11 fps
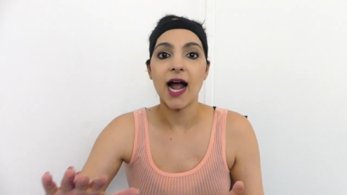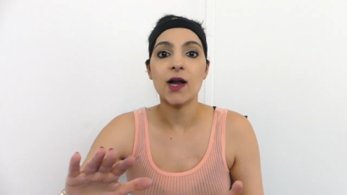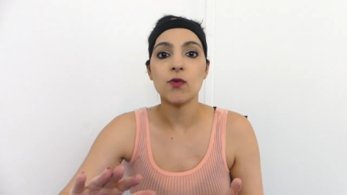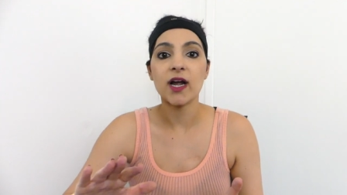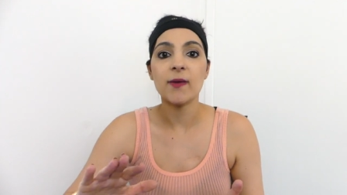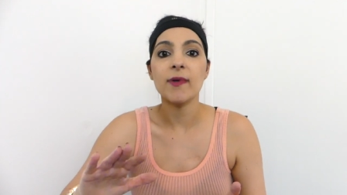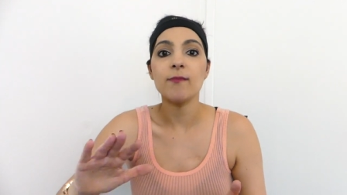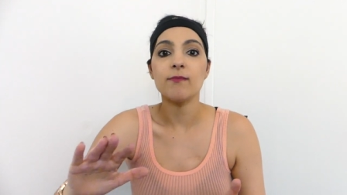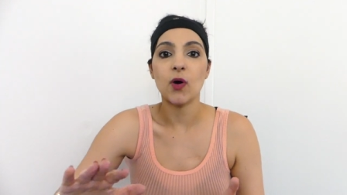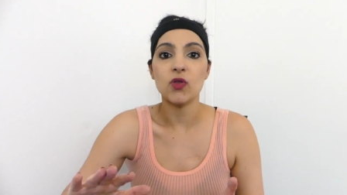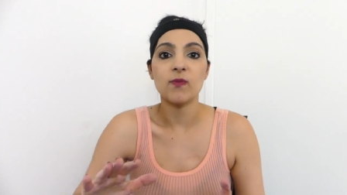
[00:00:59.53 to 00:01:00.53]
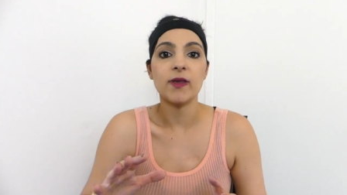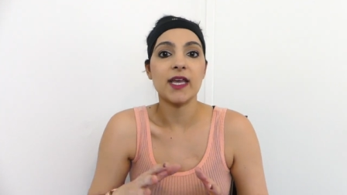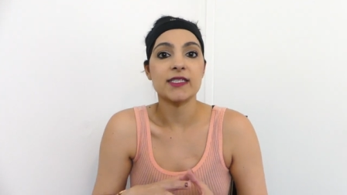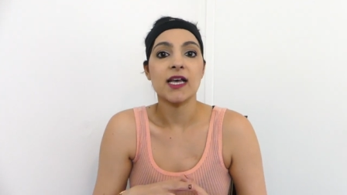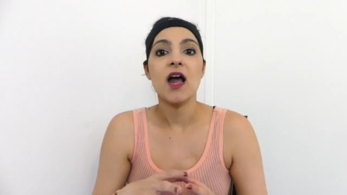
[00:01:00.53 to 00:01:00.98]
I recommend both
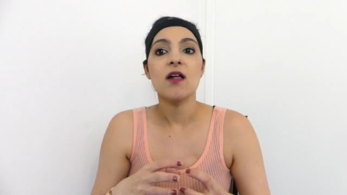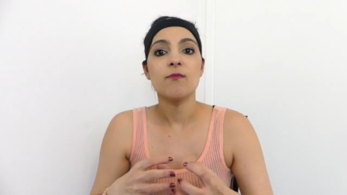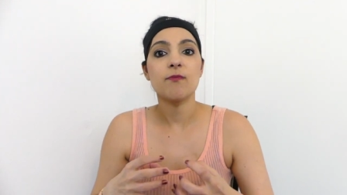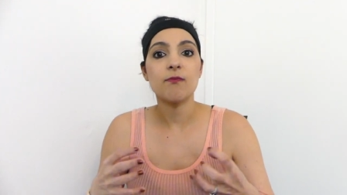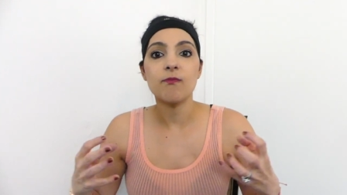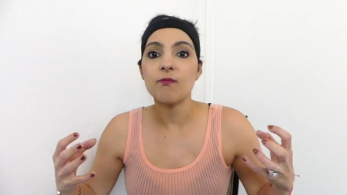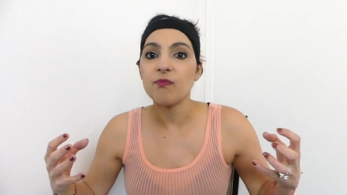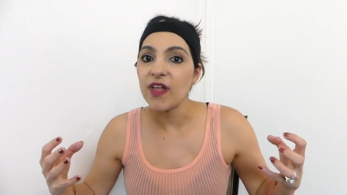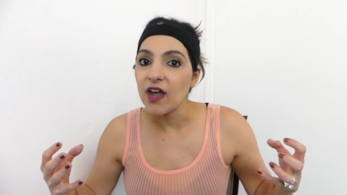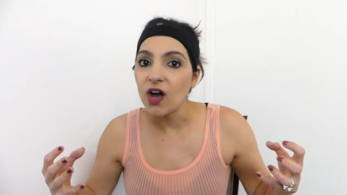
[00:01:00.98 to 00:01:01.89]
because they